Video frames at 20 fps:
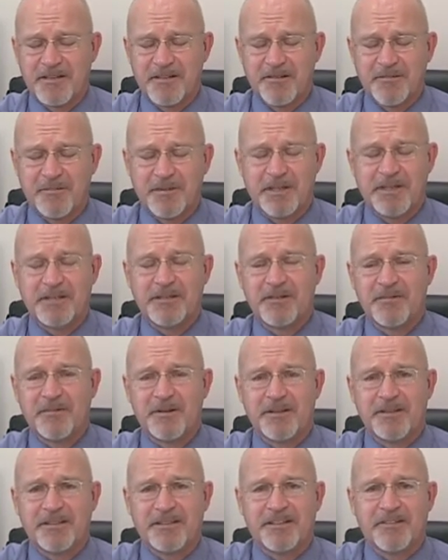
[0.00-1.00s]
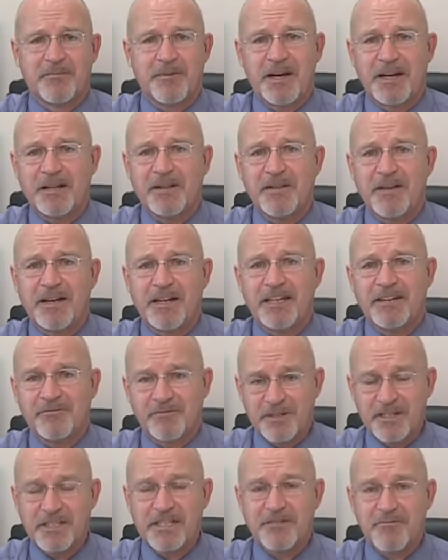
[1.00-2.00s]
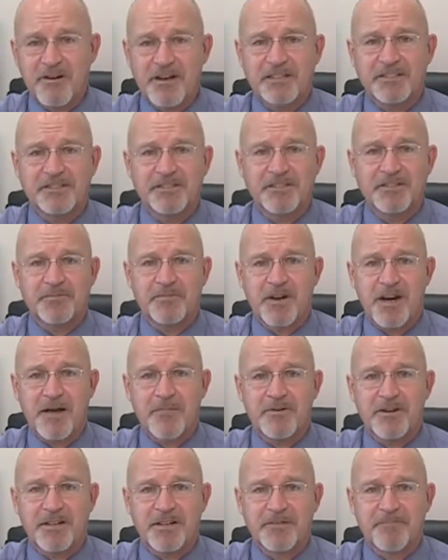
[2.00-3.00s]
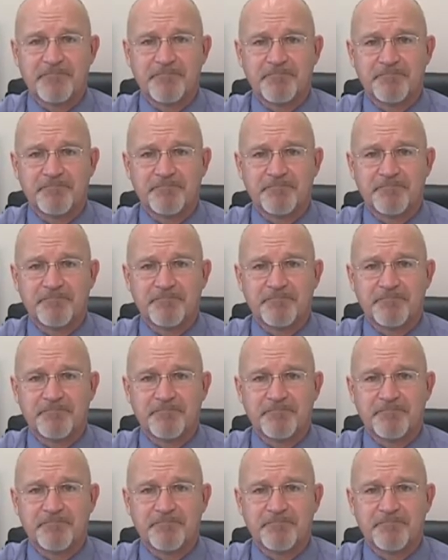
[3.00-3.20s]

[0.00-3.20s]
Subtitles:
But my client really wants this property.